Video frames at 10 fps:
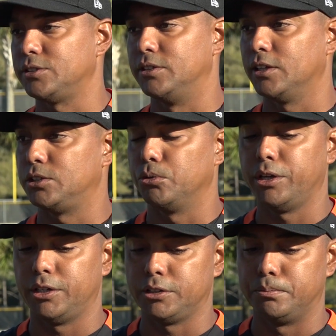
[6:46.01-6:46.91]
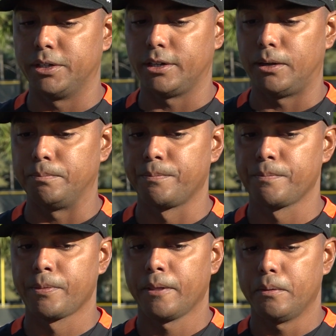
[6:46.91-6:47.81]
That's mm-hmm. that's the way it is. But
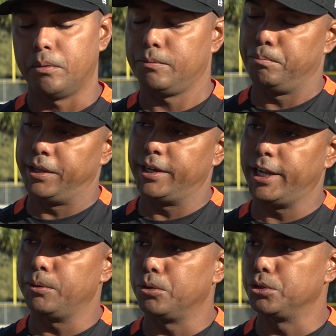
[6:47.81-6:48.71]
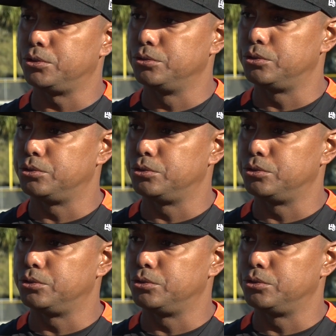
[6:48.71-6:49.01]
being able